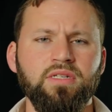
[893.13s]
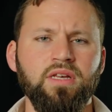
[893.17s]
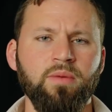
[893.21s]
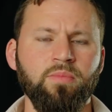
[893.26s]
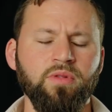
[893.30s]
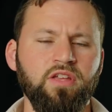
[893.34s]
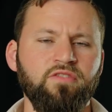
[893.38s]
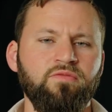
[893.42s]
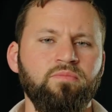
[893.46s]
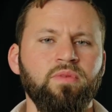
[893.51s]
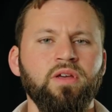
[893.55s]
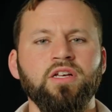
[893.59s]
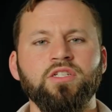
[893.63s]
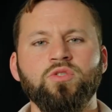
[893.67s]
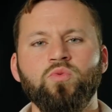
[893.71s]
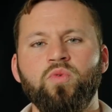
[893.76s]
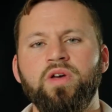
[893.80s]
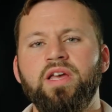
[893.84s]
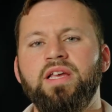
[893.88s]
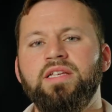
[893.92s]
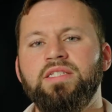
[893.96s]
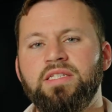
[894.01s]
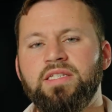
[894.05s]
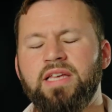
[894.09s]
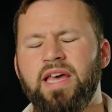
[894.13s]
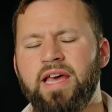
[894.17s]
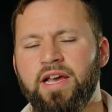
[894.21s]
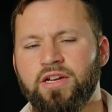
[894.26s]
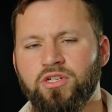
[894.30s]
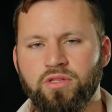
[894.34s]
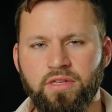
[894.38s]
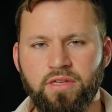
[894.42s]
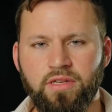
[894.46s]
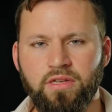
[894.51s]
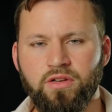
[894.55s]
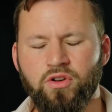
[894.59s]
I believe because Waze is
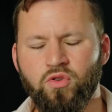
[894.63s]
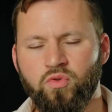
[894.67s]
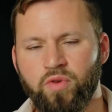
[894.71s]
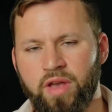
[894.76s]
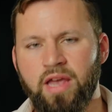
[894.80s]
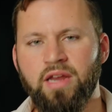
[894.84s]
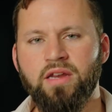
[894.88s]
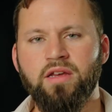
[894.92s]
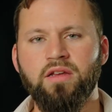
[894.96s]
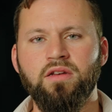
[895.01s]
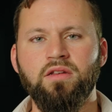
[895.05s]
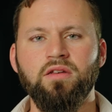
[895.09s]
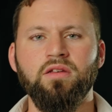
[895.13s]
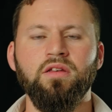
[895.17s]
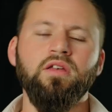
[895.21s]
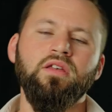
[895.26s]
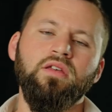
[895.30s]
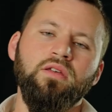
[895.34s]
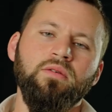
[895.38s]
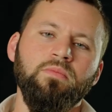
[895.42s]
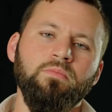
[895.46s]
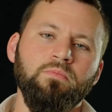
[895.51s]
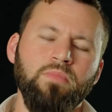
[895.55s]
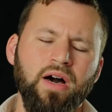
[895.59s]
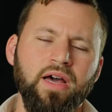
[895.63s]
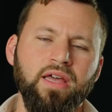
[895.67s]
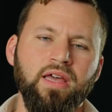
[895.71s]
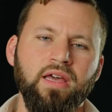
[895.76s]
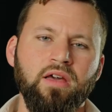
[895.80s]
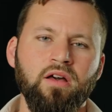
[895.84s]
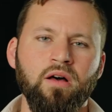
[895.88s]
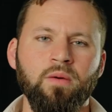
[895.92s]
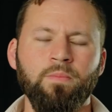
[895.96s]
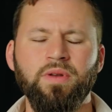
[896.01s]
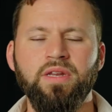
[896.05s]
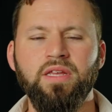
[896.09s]
actually created by a
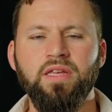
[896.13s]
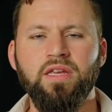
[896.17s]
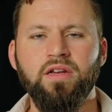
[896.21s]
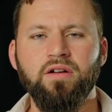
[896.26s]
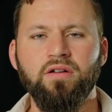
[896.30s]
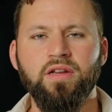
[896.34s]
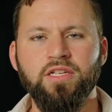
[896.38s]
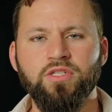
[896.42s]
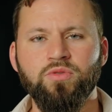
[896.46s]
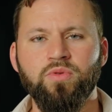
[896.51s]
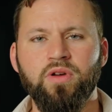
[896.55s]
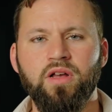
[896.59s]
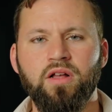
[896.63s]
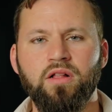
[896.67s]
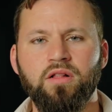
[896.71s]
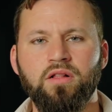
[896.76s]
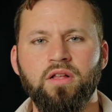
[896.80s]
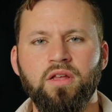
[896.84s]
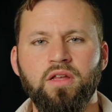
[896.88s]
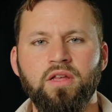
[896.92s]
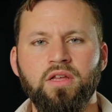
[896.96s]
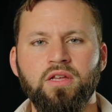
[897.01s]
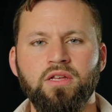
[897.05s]
company here in Israel,